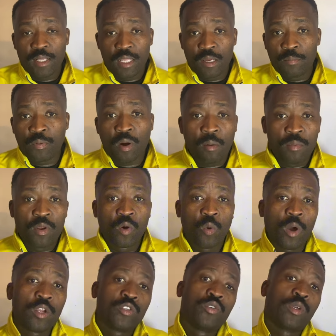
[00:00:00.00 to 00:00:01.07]
they probably
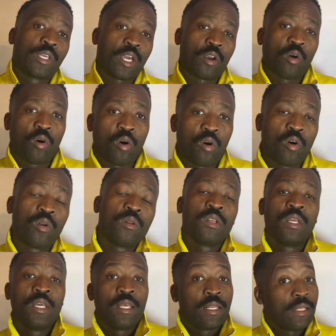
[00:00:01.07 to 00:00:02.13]
want to get all
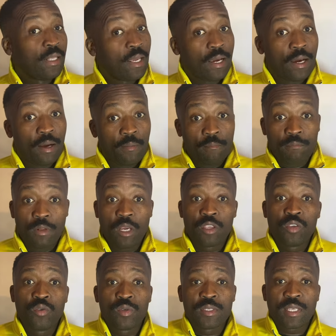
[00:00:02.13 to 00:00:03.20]
their
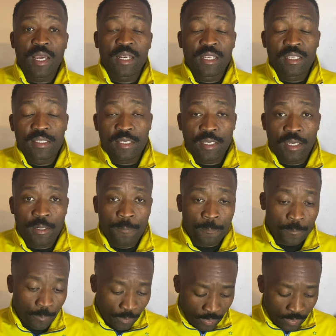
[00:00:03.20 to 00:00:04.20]
new signings in.